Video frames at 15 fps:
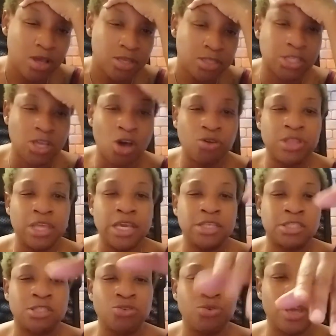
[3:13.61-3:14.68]
So
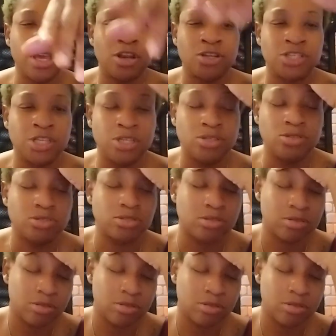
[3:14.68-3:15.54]
these two energies,